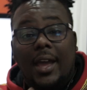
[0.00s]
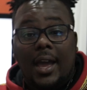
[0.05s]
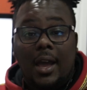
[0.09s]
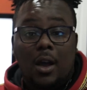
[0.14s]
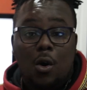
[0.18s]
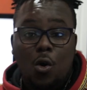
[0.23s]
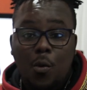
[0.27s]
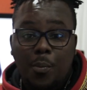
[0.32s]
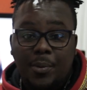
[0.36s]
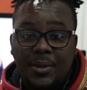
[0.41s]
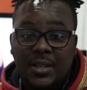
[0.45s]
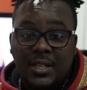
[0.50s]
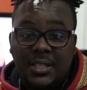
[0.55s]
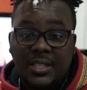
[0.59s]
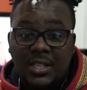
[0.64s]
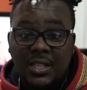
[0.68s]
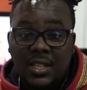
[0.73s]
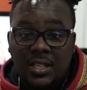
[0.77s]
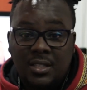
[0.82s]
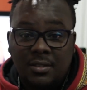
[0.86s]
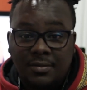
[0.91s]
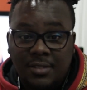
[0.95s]
I hope he'll
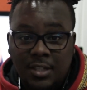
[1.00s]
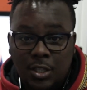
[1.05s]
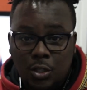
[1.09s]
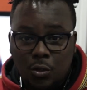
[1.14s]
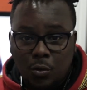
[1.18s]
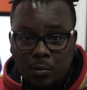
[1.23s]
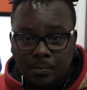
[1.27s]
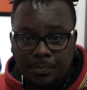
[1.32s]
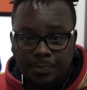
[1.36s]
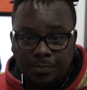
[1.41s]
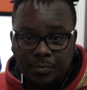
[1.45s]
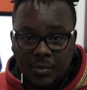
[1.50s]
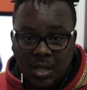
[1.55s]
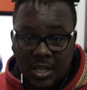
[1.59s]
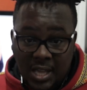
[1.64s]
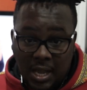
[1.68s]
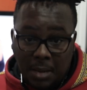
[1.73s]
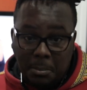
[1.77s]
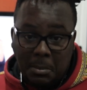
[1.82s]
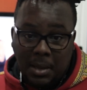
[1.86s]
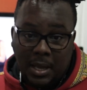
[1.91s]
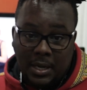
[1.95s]
see this video.
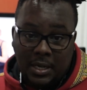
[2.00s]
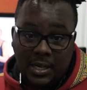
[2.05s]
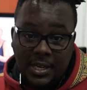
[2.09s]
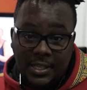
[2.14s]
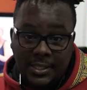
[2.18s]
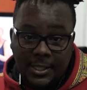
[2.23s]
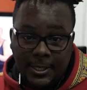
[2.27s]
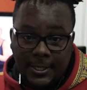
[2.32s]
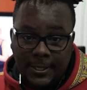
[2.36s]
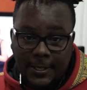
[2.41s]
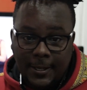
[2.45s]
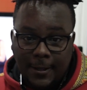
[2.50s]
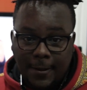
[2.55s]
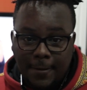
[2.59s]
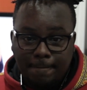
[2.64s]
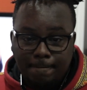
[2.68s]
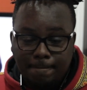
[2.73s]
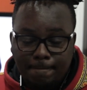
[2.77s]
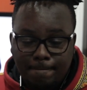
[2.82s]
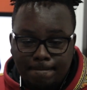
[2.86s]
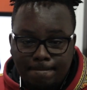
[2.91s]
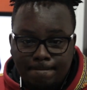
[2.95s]
Young man, listen here.
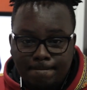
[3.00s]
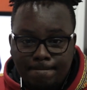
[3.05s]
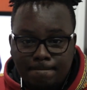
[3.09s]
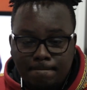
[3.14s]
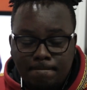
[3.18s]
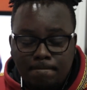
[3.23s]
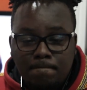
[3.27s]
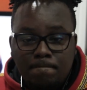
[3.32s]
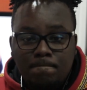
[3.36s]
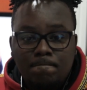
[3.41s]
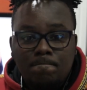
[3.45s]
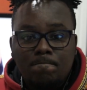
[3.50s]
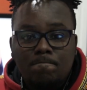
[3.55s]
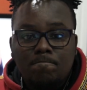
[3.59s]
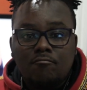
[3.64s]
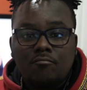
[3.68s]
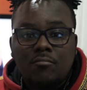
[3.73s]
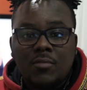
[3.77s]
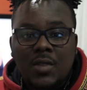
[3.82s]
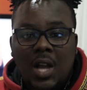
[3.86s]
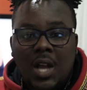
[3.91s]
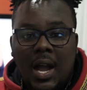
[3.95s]

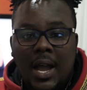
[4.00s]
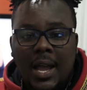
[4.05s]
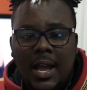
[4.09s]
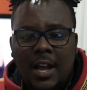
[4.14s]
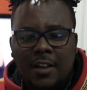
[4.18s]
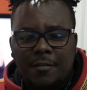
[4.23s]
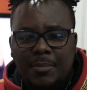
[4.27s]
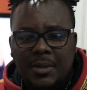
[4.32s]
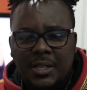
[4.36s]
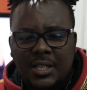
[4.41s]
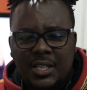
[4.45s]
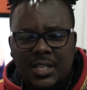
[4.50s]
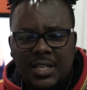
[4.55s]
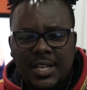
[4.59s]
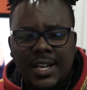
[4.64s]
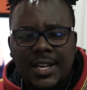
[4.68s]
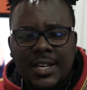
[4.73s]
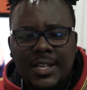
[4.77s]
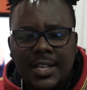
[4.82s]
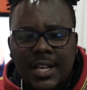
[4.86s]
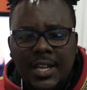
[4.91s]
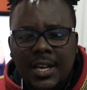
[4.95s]
I have been
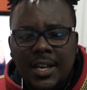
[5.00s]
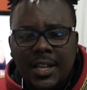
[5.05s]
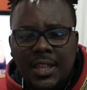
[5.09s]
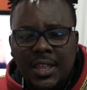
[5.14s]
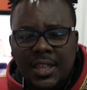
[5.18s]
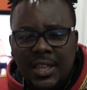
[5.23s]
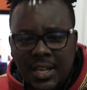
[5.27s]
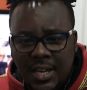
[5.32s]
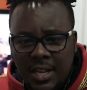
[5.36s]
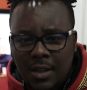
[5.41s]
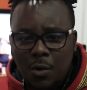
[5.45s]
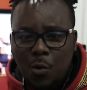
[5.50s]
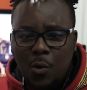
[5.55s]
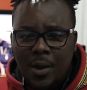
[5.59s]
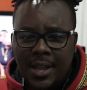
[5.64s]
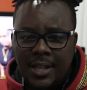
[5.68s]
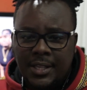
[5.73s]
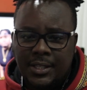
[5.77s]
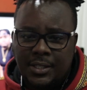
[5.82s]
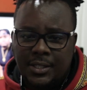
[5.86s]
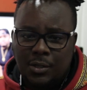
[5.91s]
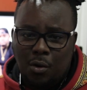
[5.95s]
trained in 3
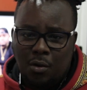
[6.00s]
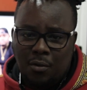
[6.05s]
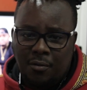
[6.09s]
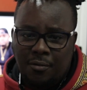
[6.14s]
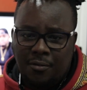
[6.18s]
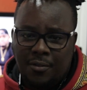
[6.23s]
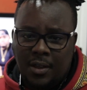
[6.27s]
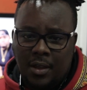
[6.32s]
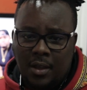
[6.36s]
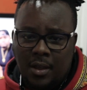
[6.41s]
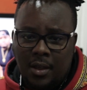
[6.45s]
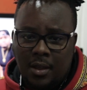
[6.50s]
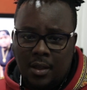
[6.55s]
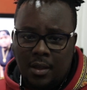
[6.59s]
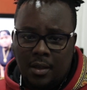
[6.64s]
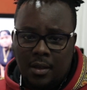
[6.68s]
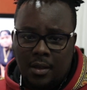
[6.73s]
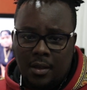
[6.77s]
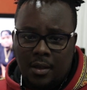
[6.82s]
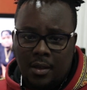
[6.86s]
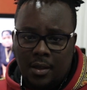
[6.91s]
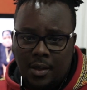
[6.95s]
ways of
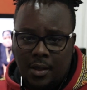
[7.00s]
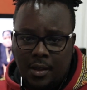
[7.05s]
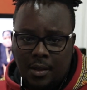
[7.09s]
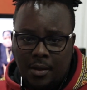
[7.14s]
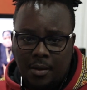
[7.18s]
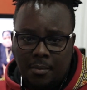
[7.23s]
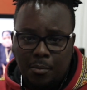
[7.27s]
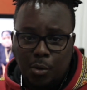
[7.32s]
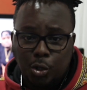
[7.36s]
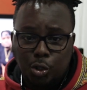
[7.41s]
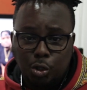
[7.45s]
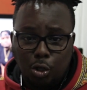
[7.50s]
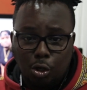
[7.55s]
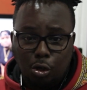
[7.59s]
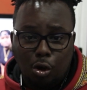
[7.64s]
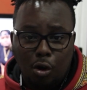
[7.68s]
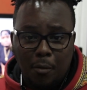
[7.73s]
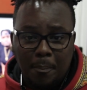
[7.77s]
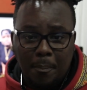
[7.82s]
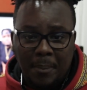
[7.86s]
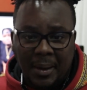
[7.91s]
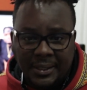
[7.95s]
Mortal
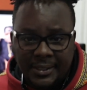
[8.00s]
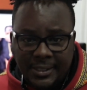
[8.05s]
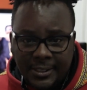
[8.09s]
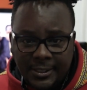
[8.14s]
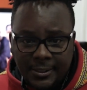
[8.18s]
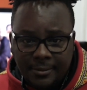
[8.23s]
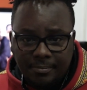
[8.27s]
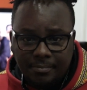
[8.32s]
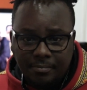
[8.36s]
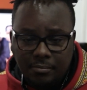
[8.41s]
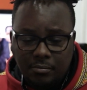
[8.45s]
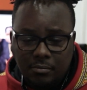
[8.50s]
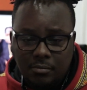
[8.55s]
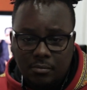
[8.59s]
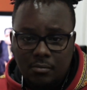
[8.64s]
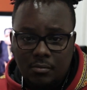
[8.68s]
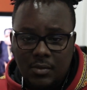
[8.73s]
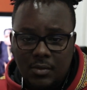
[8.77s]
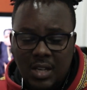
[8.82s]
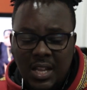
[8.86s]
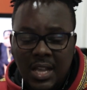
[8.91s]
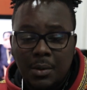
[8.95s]
Kombat.
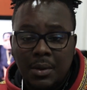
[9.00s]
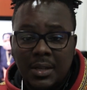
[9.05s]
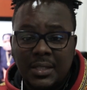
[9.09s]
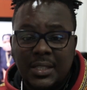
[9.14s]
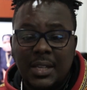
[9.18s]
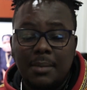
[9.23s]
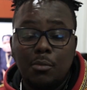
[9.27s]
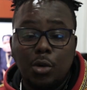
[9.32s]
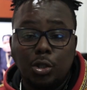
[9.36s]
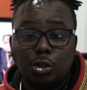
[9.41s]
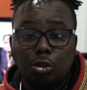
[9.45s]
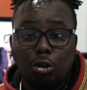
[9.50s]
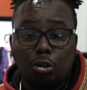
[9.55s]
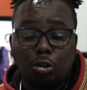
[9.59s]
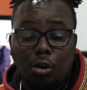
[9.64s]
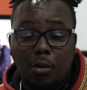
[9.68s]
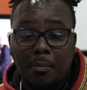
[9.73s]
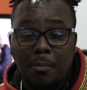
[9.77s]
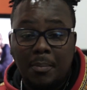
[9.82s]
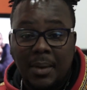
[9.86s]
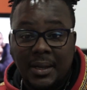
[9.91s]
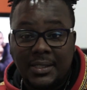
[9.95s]
And when I say Mortal
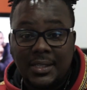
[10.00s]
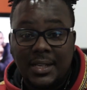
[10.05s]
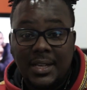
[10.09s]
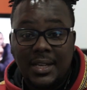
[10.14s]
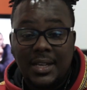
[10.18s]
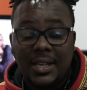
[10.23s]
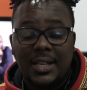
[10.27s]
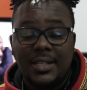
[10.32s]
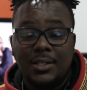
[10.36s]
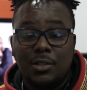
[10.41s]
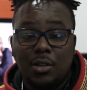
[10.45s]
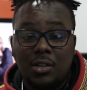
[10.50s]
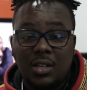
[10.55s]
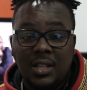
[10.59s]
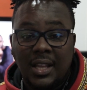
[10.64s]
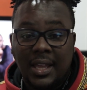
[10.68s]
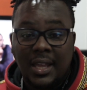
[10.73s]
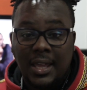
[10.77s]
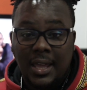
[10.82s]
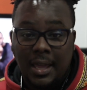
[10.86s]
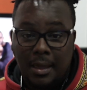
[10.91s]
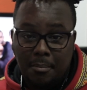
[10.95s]
Kombat, it's not
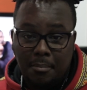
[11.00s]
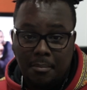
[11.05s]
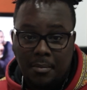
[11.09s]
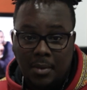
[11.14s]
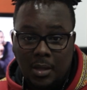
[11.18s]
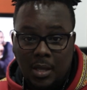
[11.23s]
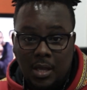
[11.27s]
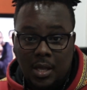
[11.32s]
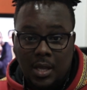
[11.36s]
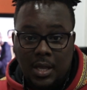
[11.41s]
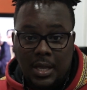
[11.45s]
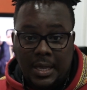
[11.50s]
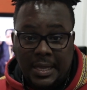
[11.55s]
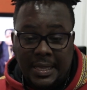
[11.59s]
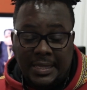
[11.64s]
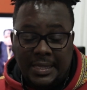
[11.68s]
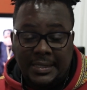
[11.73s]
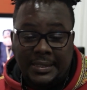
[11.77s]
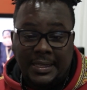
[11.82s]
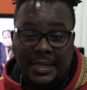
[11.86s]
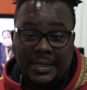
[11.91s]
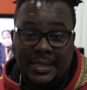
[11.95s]
the game.
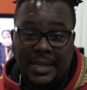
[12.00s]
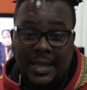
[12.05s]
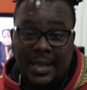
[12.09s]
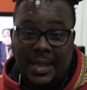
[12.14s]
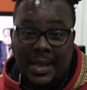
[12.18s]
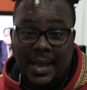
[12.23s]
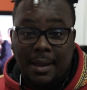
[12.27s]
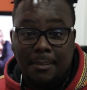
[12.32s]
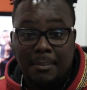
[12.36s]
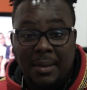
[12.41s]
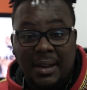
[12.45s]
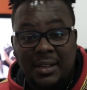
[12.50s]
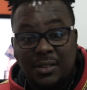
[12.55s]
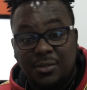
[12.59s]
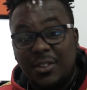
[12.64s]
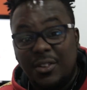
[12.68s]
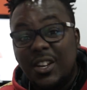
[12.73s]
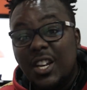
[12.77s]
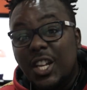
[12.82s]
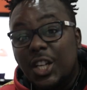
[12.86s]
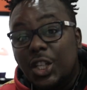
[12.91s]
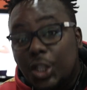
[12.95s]
It's that I might
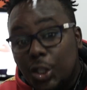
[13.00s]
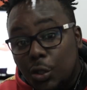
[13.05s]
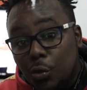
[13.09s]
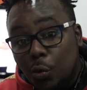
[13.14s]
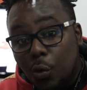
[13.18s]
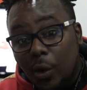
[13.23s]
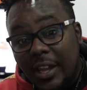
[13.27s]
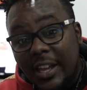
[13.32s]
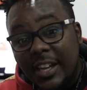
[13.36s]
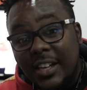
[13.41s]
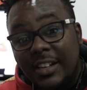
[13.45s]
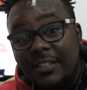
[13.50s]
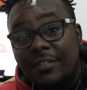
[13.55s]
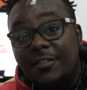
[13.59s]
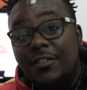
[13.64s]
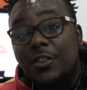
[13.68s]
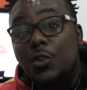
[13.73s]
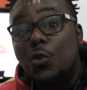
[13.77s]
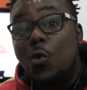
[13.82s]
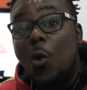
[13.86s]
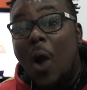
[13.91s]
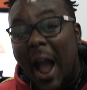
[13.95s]
finish you
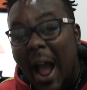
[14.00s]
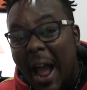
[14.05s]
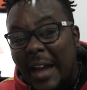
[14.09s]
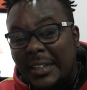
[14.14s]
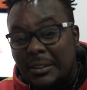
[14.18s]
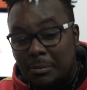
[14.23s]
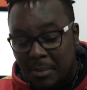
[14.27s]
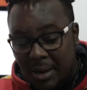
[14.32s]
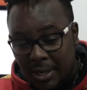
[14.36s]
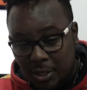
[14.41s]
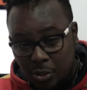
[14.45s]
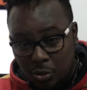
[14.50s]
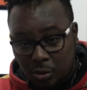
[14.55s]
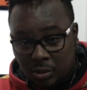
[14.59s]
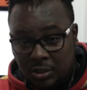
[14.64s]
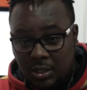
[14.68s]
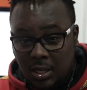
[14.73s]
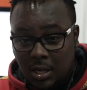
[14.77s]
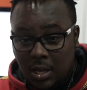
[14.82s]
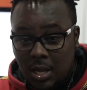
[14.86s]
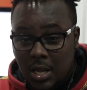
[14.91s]
if you hurt my daughter.